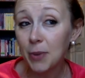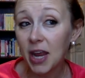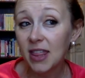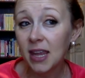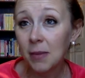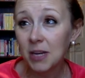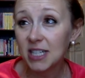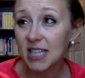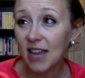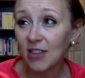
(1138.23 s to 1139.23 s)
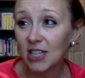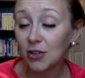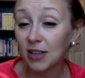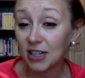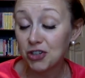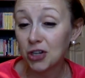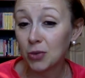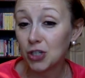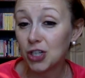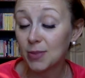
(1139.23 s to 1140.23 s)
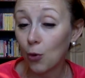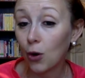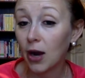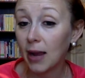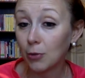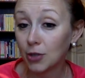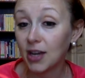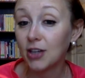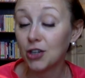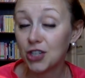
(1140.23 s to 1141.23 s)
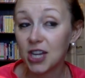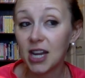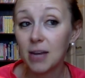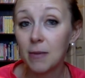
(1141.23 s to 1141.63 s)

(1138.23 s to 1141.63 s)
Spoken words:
but I think I'm going to save it till next year when she's more able to understand,